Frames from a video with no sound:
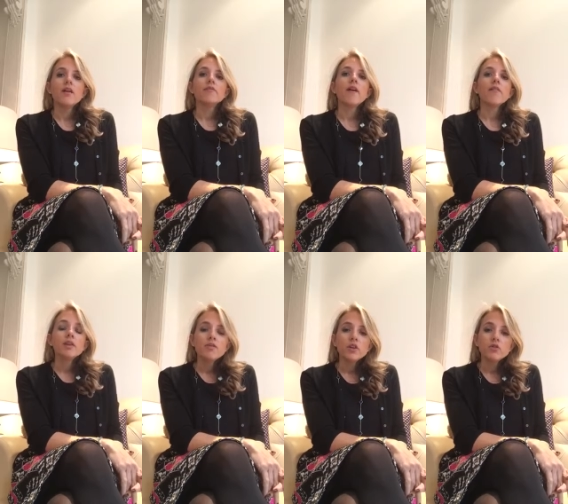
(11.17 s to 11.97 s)

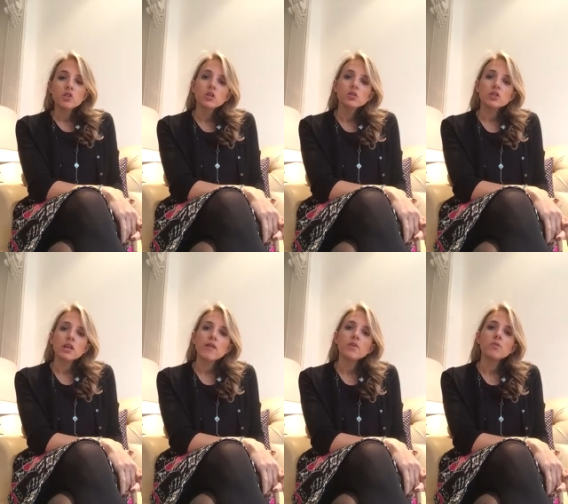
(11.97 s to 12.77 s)
Very few children
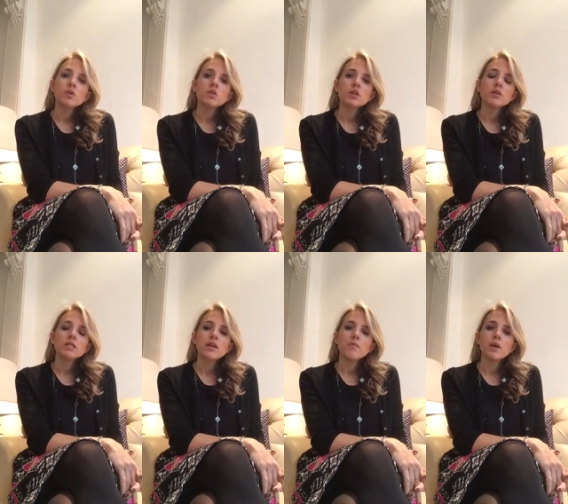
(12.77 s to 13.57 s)
have the
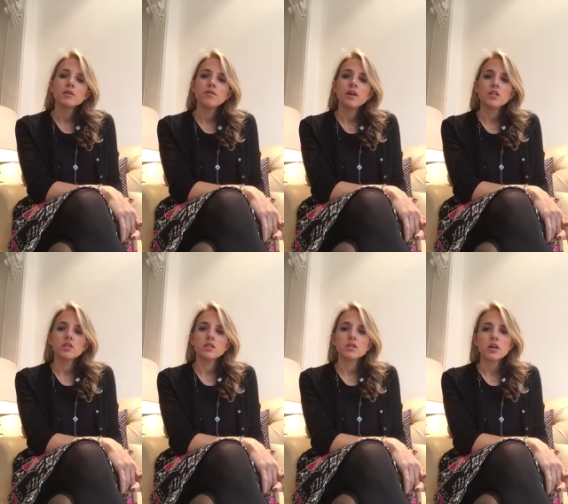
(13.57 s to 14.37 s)
maturity and
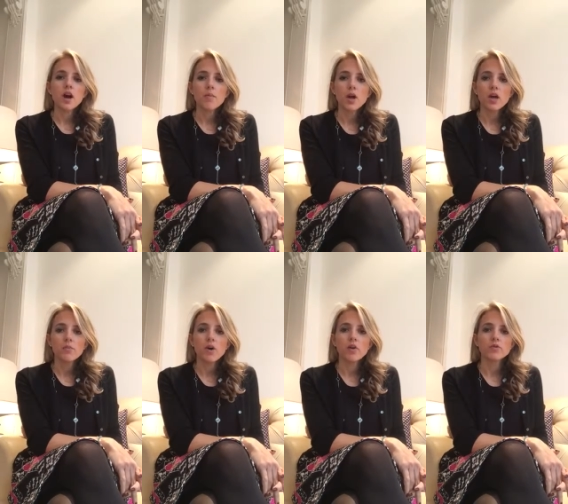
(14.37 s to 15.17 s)
motivation to come
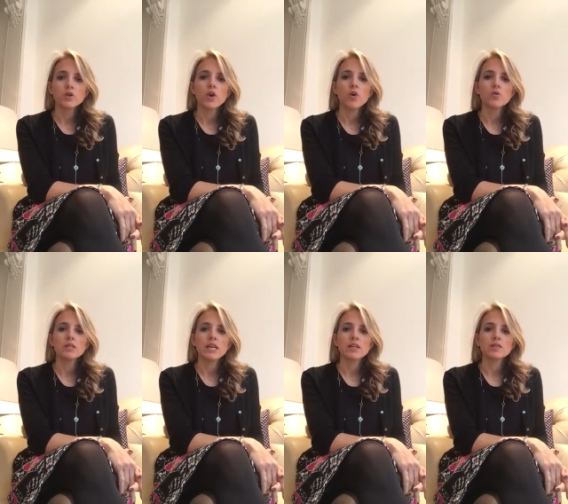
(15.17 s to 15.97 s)
home after a whole
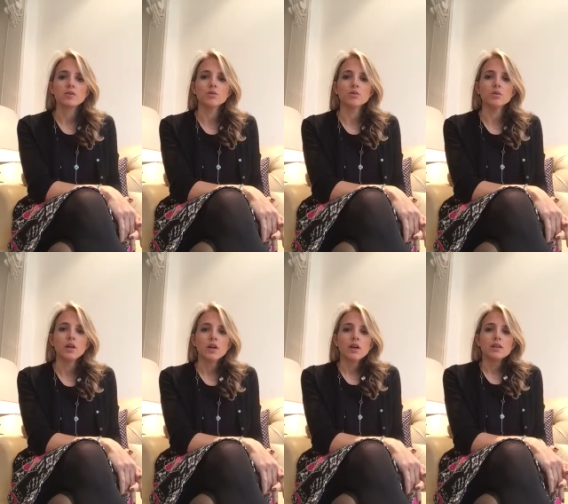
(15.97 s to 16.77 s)
day at school
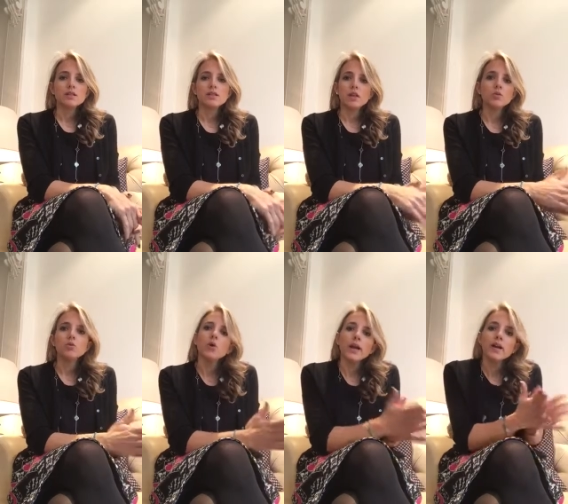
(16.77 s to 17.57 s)
and say,
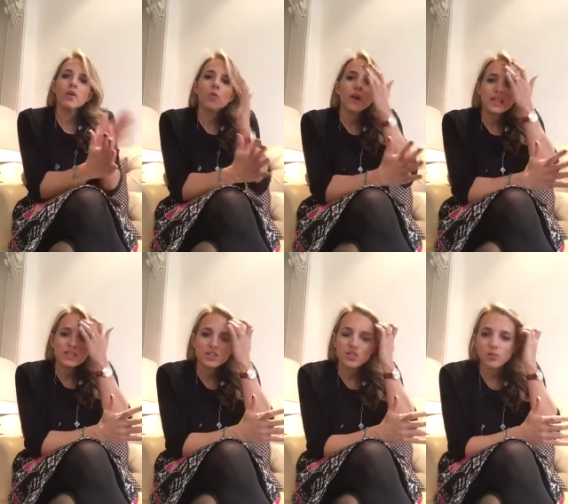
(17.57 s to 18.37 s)
"Oh, I can't wait
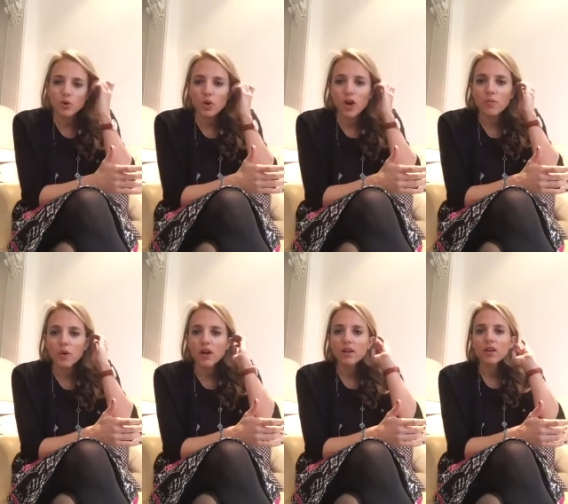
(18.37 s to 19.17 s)
to do more
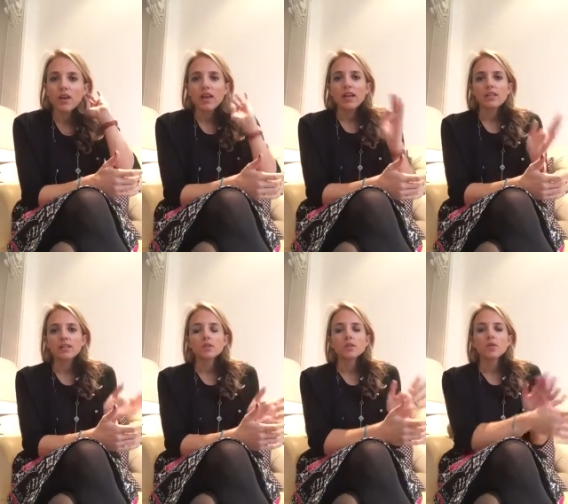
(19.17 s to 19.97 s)
homework." It's
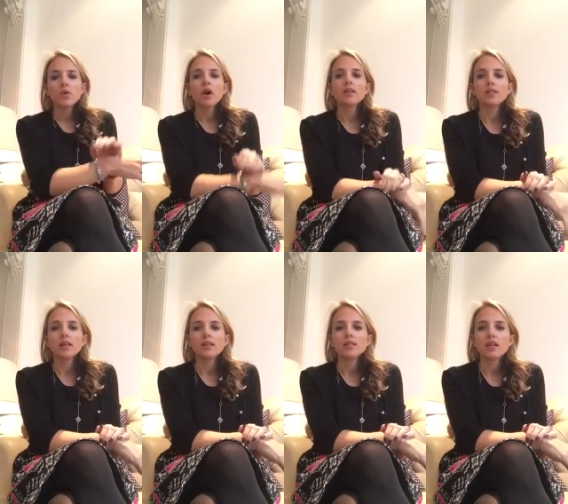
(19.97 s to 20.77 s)
not
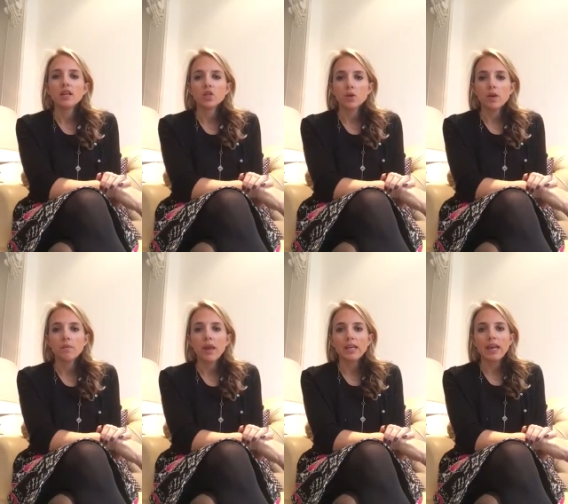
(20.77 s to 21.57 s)
surprising it's an issue
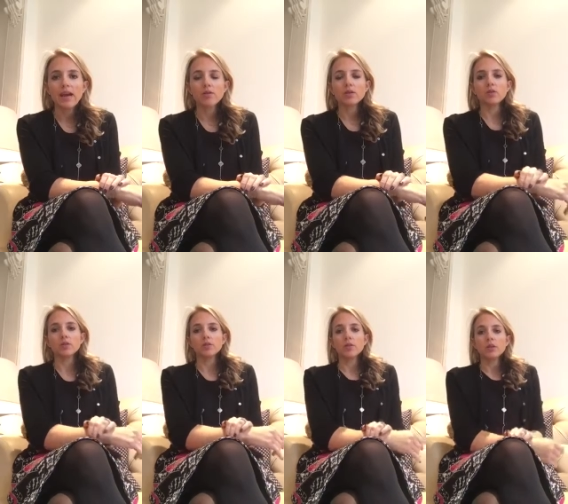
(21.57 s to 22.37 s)
in many
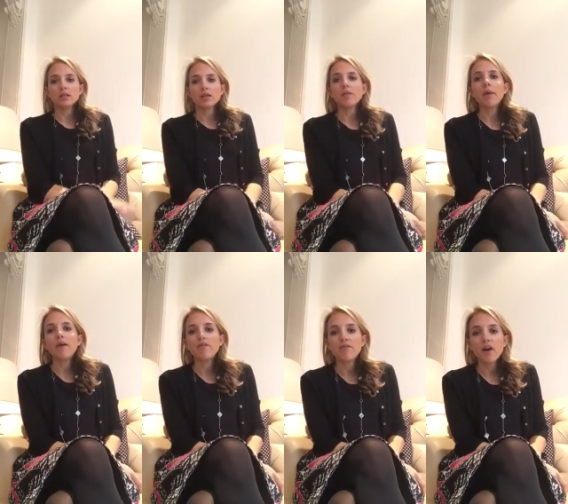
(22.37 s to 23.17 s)
households because there are
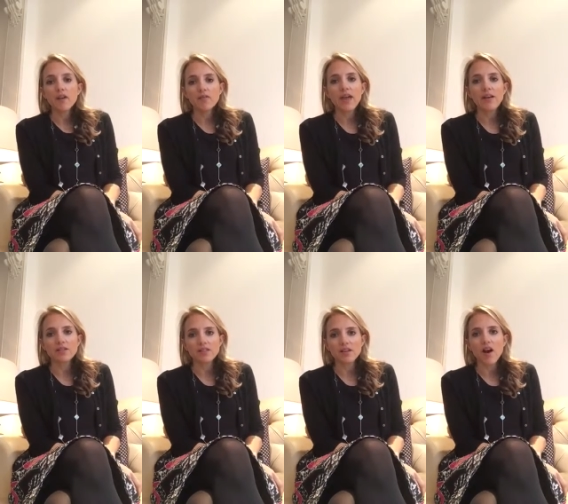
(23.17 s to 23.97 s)
about
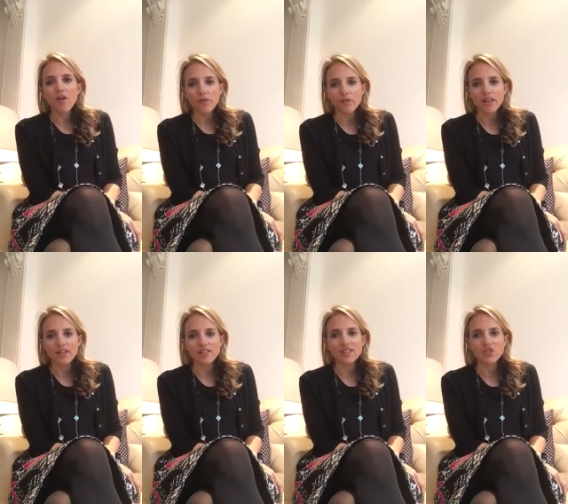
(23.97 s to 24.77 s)
5,000 other
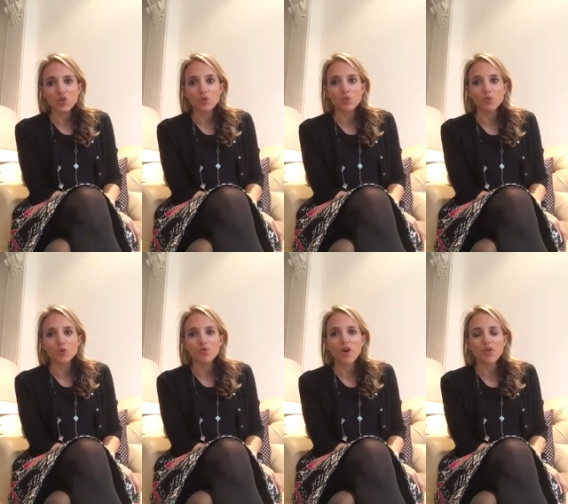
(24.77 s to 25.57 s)
things that children
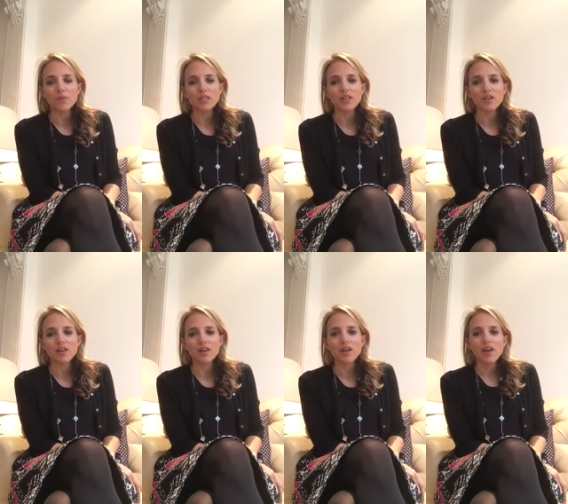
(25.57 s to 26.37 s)
would rather be doing.